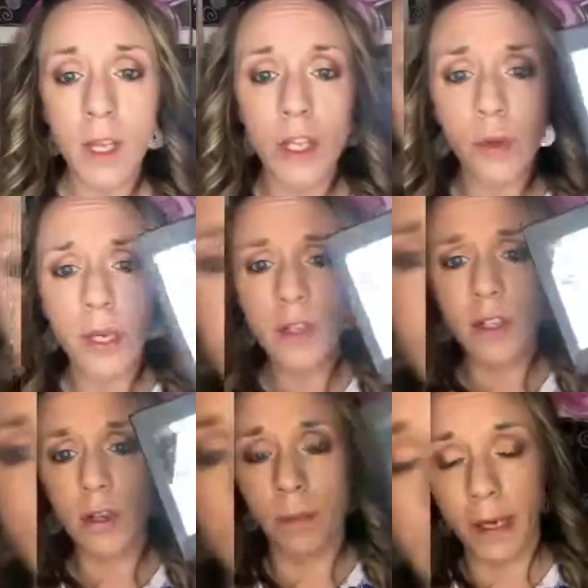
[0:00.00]
So I use a
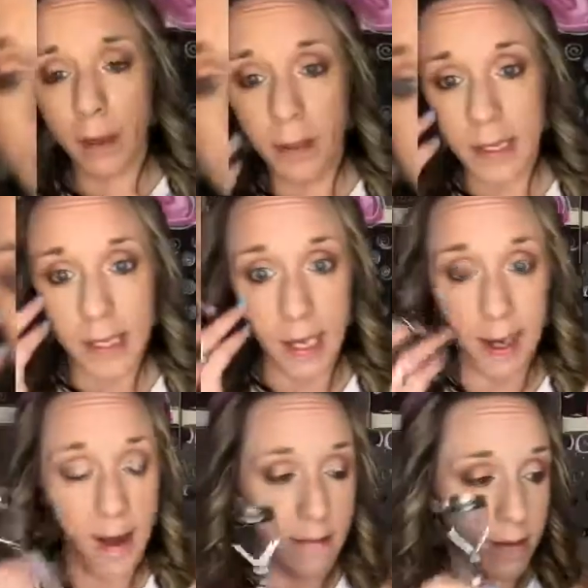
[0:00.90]
little mirror because I
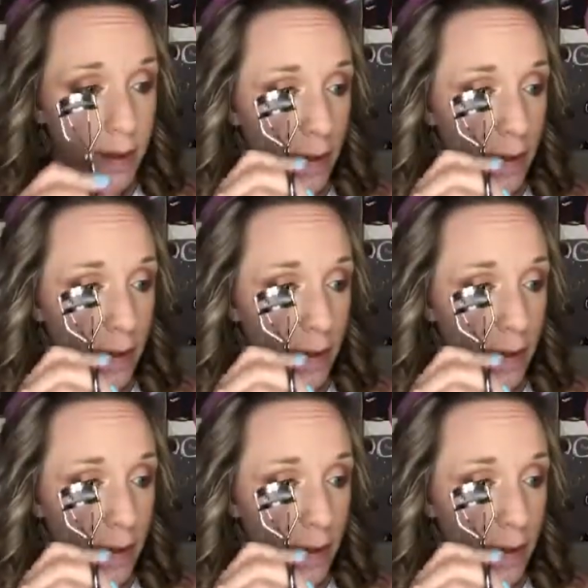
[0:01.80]
have